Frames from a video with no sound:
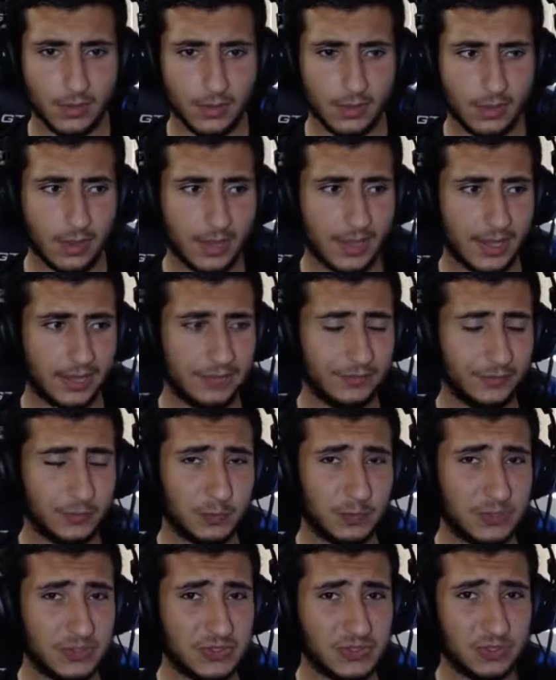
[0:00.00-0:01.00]
And it would
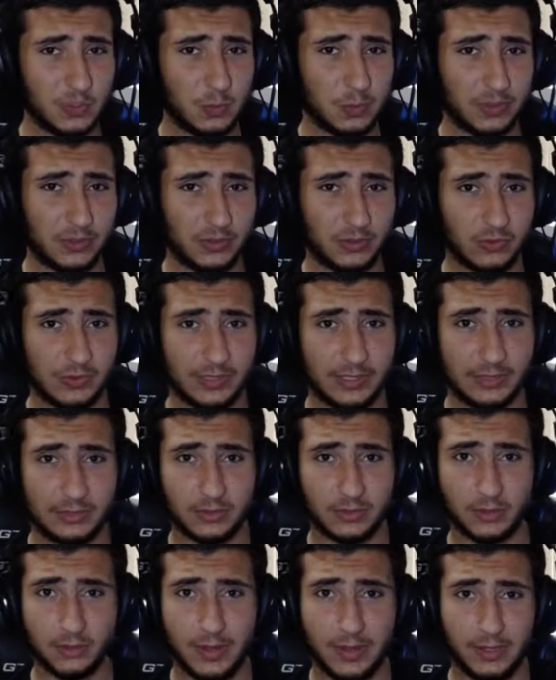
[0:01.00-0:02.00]
be stupid to let
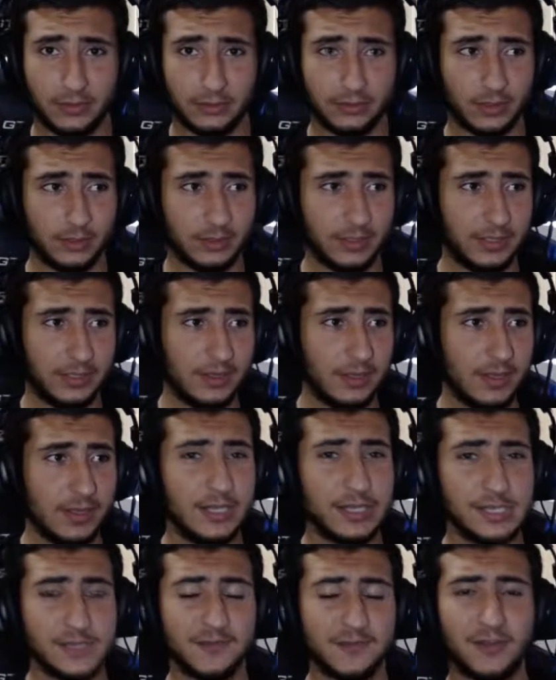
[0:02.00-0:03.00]
go Mount. I mean,
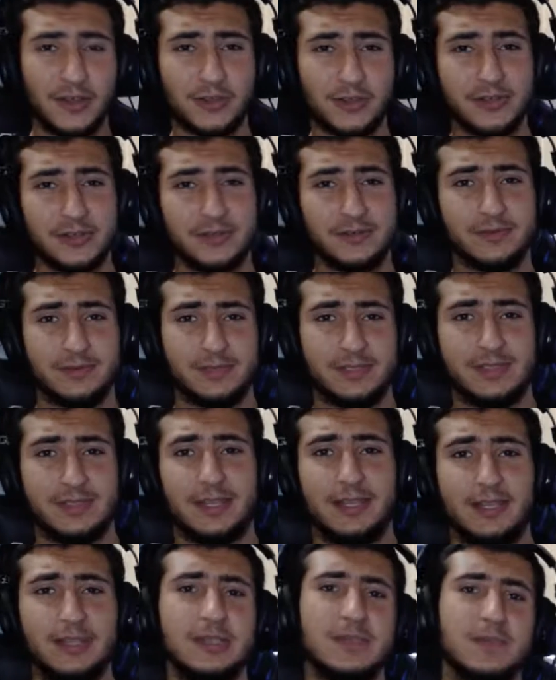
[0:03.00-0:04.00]
his father
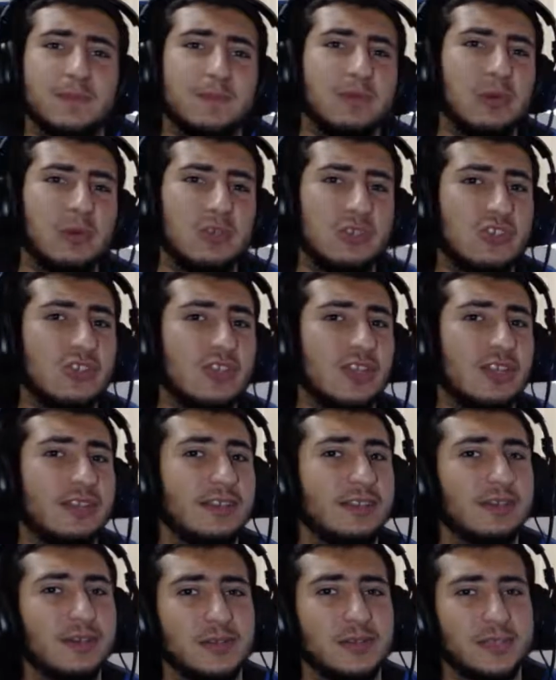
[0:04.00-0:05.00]
said it's bullshit. He
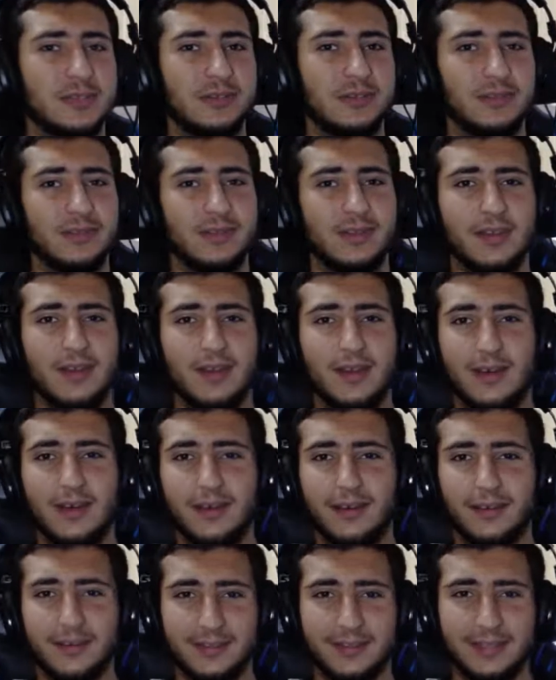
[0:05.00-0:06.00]
was
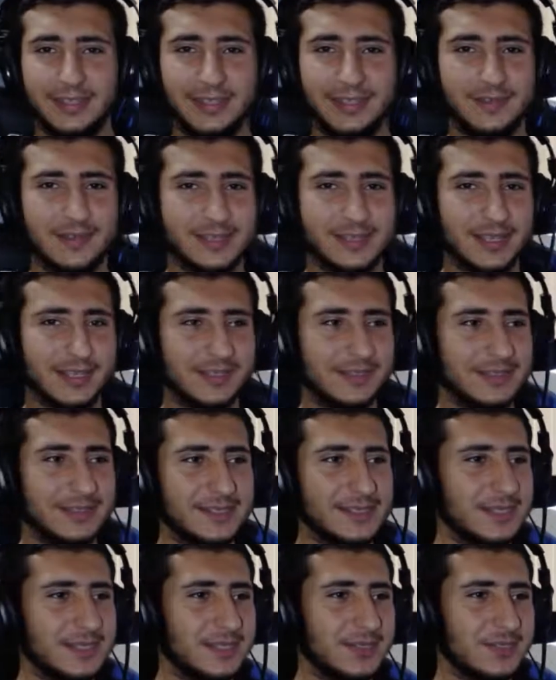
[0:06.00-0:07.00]
like, this
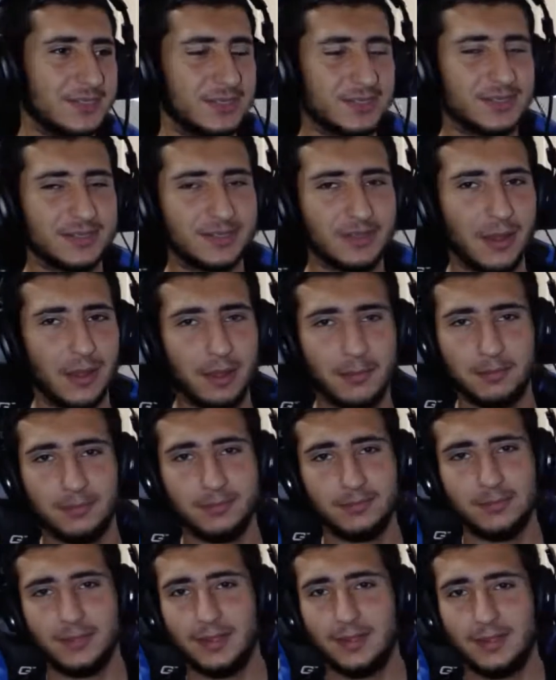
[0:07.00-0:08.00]
is just dumb.
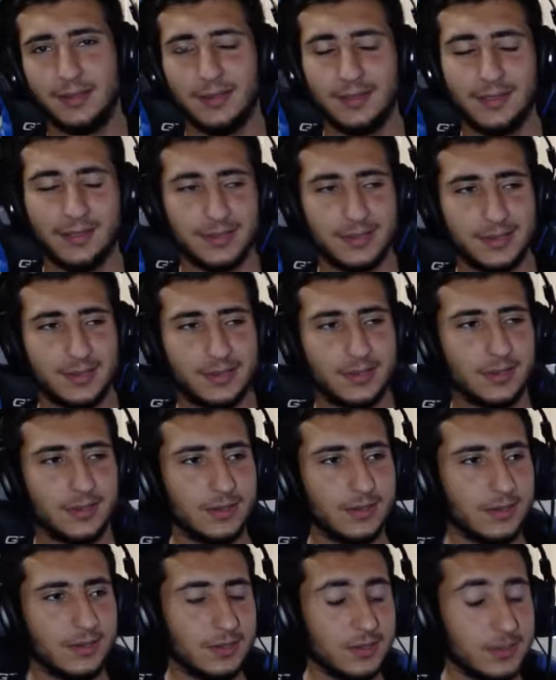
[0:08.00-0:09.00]

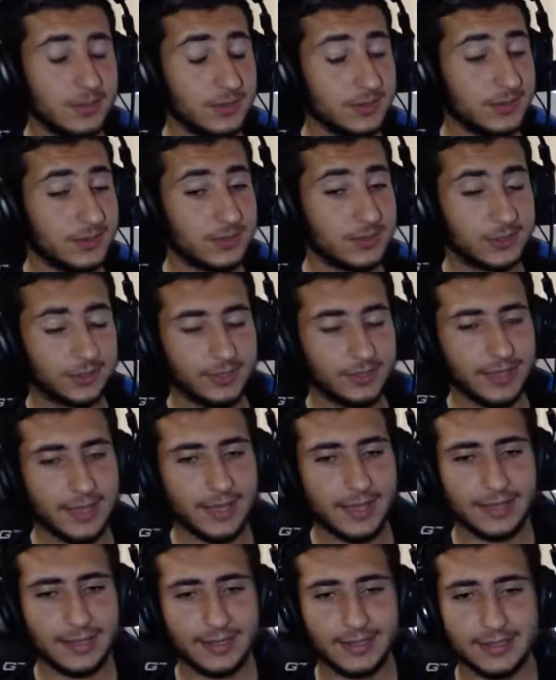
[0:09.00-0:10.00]
So yeah,
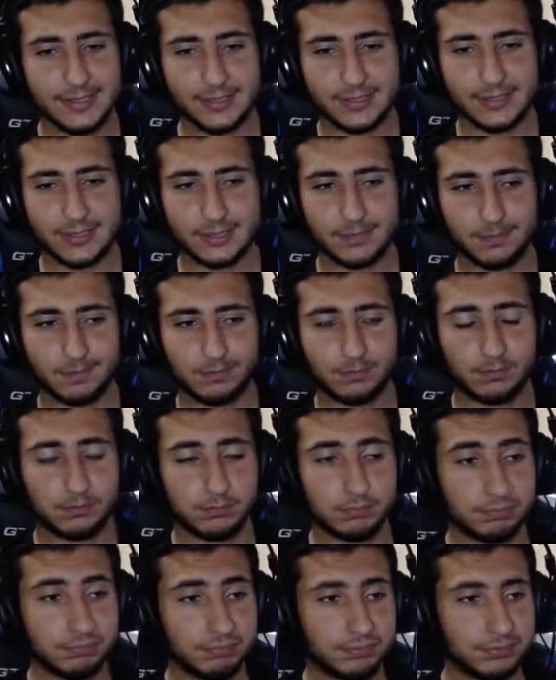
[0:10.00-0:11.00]
I guess
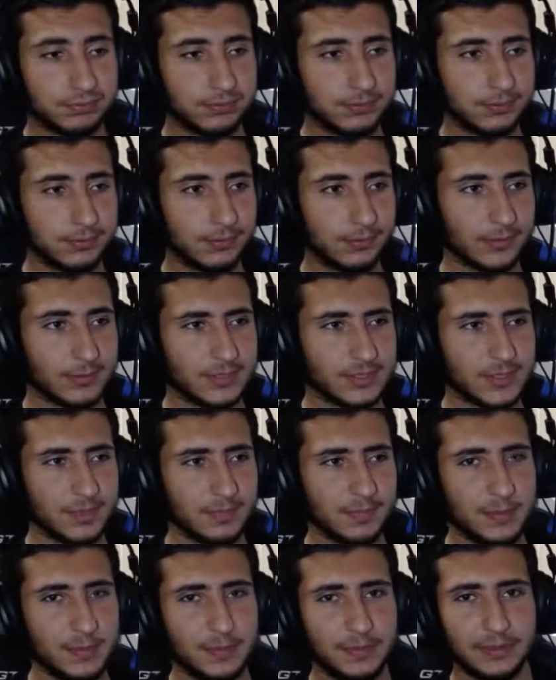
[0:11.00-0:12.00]
some
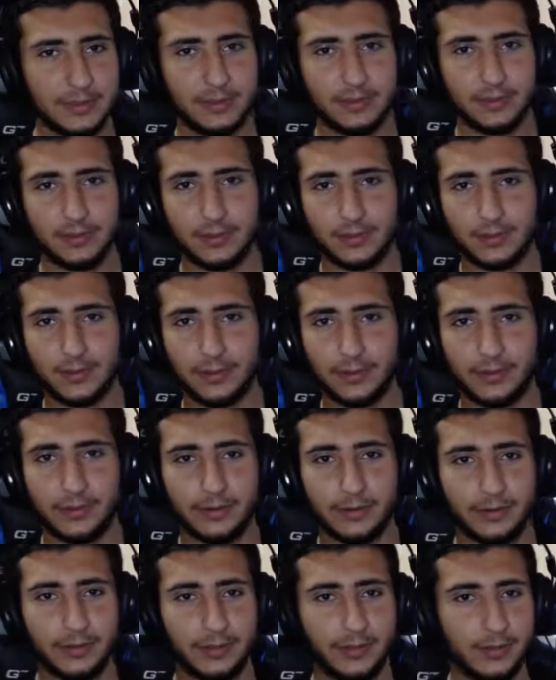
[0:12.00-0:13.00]
people
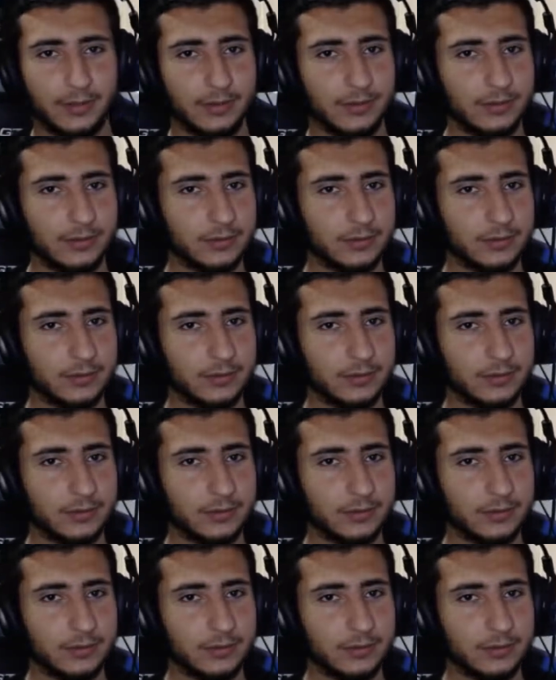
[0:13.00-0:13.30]
are I don't know,